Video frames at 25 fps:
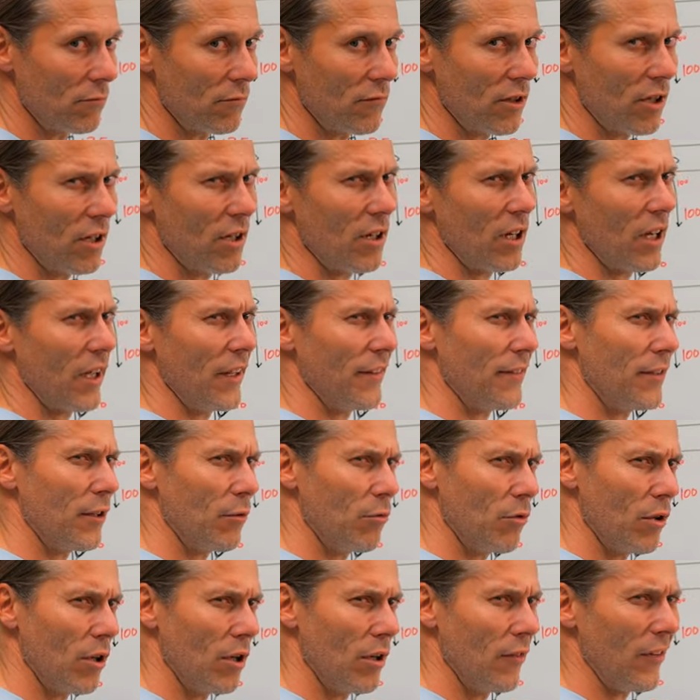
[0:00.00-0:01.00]
Ah,
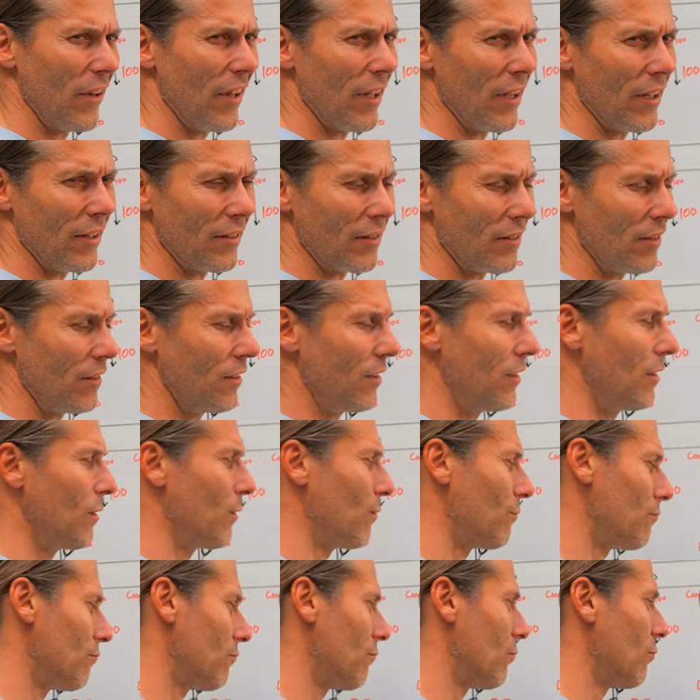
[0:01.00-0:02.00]
eighty-one,
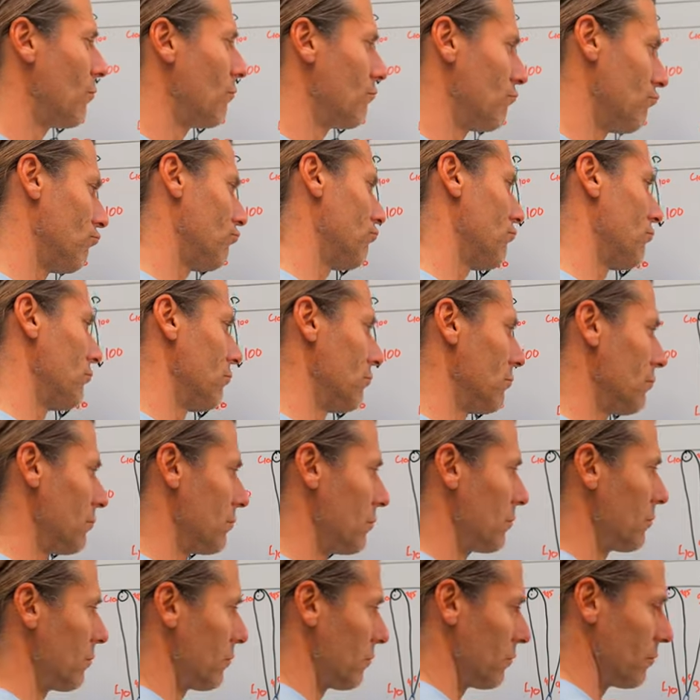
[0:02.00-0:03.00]
eighty.
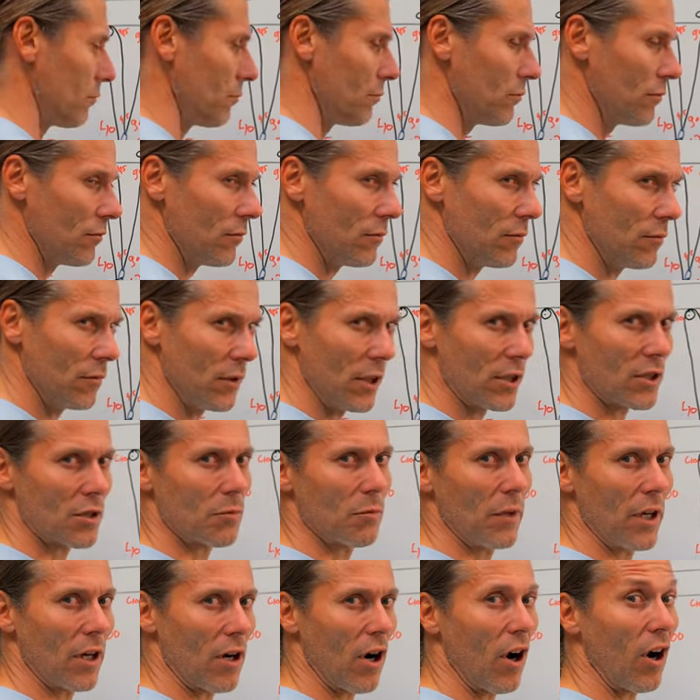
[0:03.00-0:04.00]

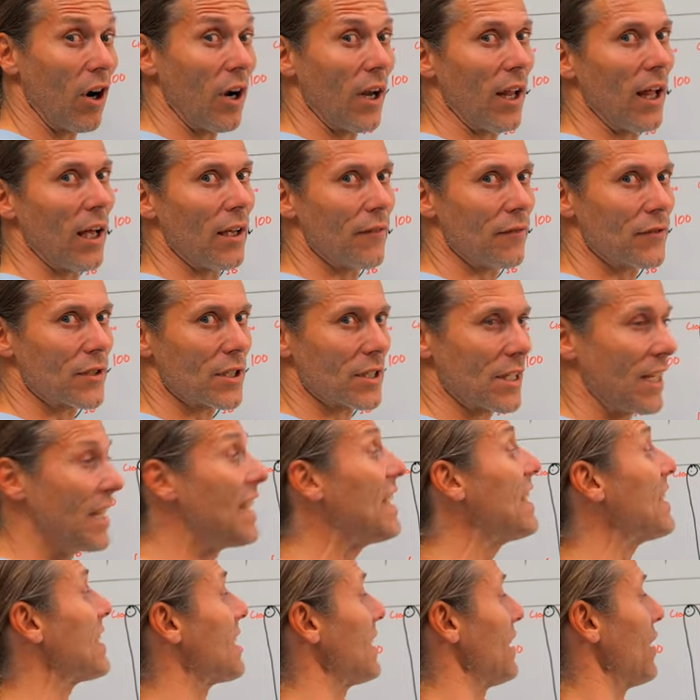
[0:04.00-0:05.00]
Let's make our lives
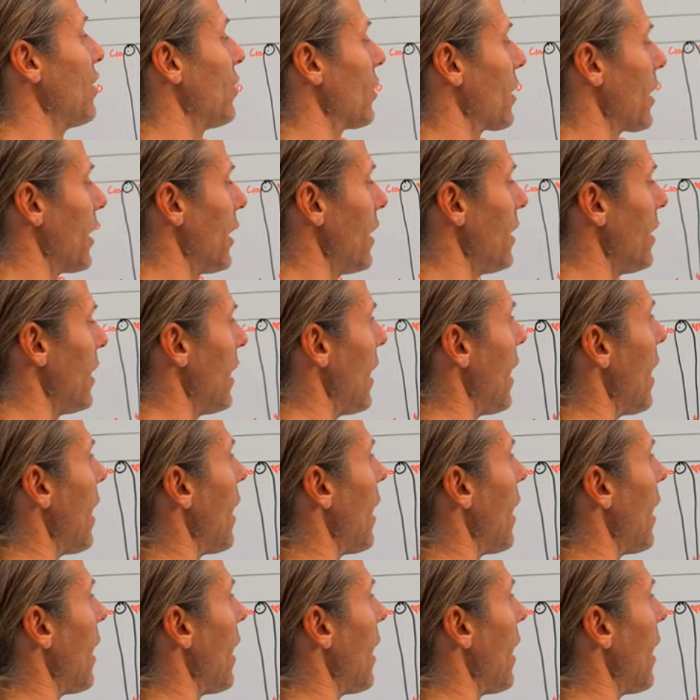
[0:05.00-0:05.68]
easy, okay?